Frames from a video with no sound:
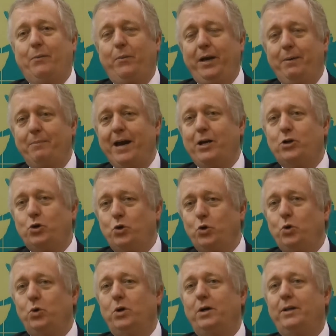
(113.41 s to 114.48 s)
we make
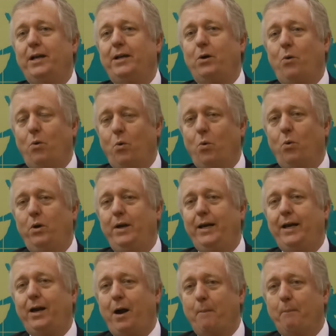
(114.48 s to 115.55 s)
sure that all
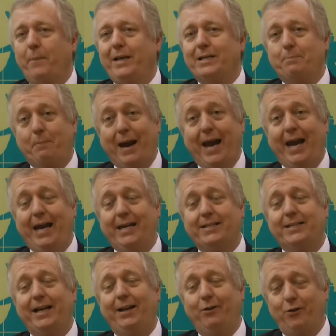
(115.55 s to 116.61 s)
the companies pay
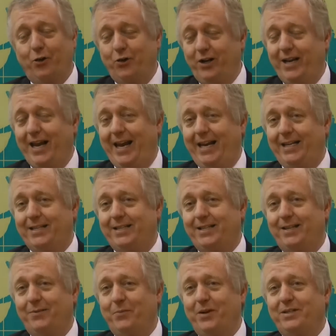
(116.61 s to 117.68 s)
in 30 days,
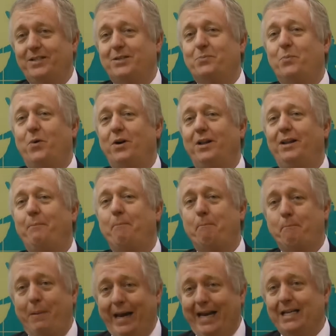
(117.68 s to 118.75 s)
which is one of the
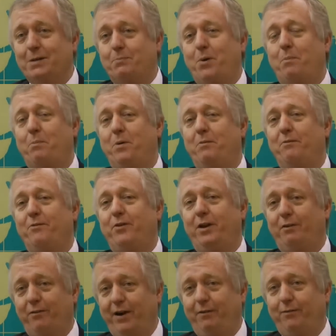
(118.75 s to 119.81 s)
biggest problems for
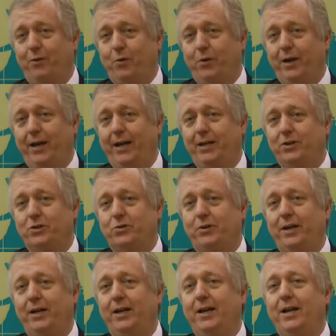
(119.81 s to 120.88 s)
the freight forwarding
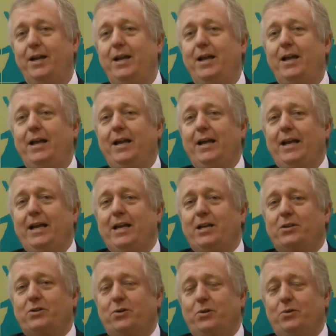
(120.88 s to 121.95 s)
industry.
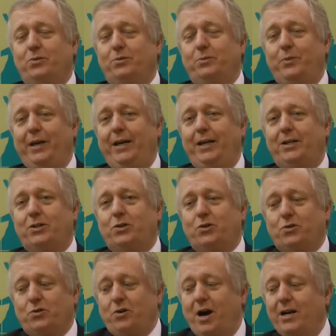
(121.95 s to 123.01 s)
So we
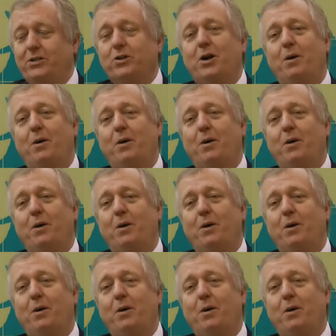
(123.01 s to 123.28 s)
try to